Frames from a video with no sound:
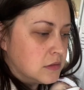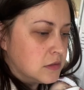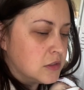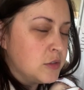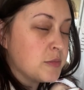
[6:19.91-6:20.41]

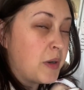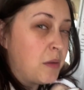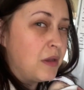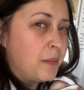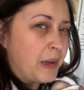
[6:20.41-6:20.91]
She was
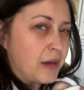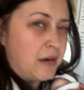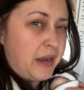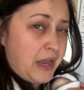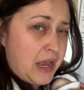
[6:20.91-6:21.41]
probably about our
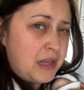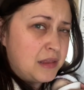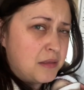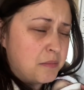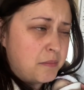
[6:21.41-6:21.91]
8th
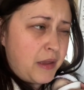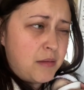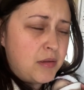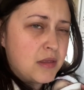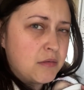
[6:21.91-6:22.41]

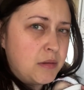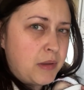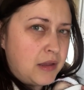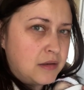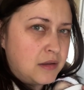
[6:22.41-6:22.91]
baby that we
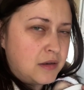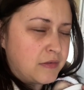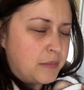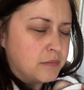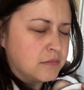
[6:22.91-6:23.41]
painted, if
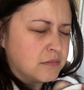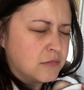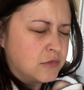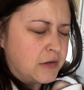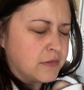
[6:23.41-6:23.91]
I'm
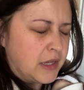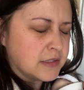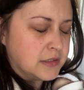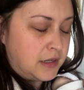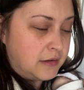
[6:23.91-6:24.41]
rough
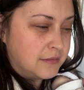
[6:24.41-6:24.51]
guessing.